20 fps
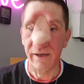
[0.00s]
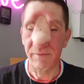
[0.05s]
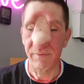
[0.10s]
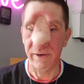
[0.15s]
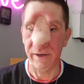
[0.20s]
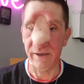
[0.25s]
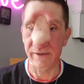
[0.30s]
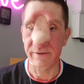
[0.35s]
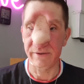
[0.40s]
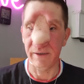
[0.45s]
I
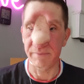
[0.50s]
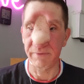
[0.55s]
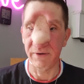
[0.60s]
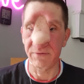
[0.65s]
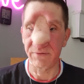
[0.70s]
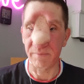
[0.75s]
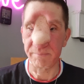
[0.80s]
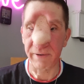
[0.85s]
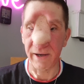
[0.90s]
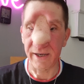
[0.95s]
went into a bit
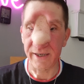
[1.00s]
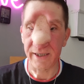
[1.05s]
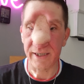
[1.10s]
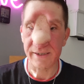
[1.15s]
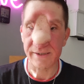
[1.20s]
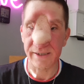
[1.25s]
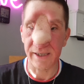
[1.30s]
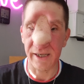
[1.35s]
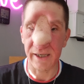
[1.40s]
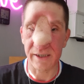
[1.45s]
of a panic
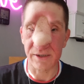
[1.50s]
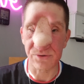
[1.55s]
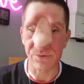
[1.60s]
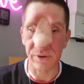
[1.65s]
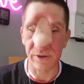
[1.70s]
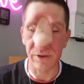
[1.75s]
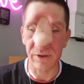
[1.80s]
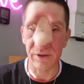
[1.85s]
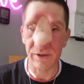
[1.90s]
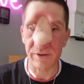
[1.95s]
attack as
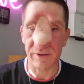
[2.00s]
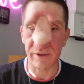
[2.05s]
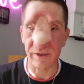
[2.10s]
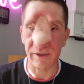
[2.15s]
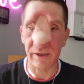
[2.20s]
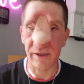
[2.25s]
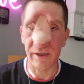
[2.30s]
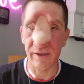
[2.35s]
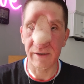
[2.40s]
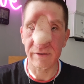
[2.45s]
well,
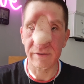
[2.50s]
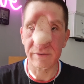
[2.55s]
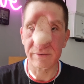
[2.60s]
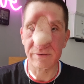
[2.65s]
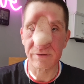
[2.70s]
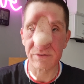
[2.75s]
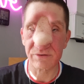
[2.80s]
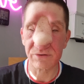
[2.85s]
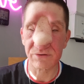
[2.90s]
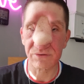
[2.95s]
and
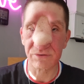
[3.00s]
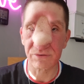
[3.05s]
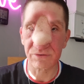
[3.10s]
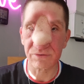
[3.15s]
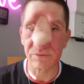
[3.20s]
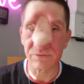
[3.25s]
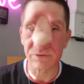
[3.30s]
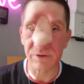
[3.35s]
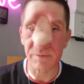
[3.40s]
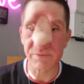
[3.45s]

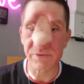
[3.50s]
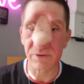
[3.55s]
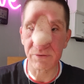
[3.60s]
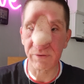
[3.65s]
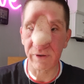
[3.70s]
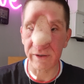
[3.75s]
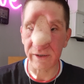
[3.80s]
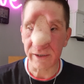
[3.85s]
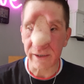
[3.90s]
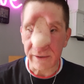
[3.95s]
so
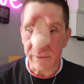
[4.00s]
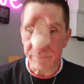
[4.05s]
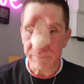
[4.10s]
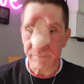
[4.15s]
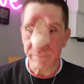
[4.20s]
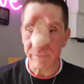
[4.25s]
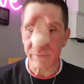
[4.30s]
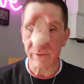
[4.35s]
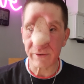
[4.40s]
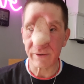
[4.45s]
subsequently
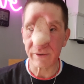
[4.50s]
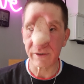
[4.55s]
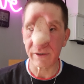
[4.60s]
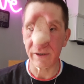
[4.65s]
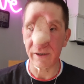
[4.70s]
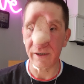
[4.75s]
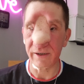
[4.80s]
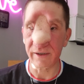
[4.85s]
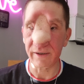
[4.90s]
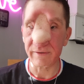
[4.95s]

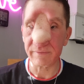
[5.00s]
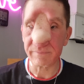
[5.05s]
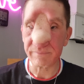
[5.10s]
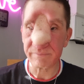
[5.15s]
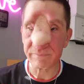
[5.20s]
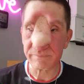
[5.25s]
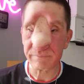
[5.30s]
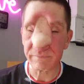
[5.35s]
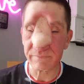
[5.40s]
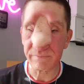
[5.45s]
my
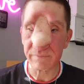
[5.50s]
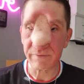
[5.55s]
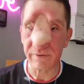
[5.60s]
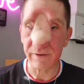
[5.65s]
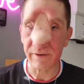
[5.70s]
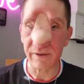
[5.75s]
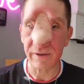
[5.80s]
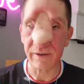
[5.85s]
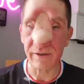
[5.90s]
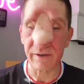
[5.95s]

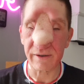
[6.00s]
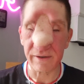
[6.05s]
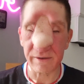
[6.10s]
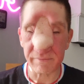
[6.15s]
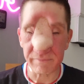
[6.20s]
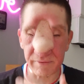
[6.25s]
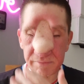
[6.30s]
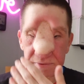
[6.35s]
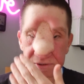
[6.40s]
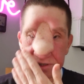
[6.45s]

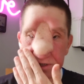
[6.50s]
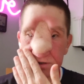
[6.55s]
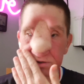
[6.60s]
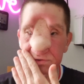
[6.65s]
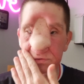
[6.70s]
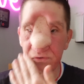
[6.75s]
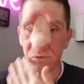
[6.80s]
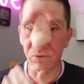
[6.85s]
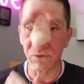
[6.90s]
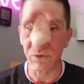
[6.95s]
missus
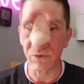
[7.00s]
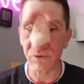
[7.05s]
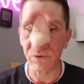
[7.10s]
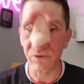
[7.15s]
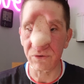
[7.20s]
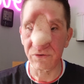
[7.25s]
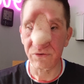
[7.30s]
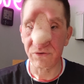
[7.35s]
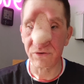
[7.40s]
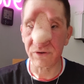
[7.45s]

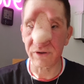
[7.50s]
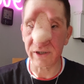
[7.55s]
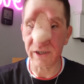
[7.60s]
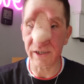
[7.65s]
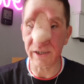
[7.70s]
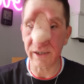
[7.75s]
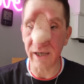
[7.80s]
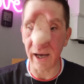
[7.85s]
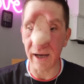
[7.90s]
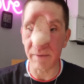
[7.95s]
phoned
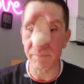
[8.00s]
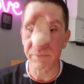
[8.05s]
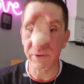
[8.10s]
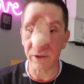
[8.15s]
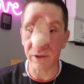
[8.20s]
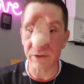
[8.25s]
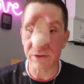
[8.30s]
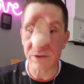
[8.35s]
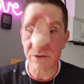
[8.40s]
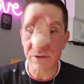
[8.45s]
the
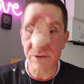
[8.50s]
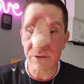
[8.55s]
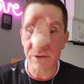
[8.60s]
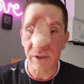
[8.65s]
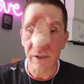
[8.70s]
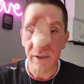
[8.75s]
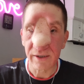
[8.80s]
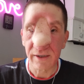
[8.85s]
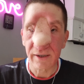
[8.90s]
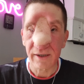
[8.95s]

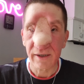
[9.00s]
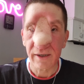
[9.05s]
ambulance,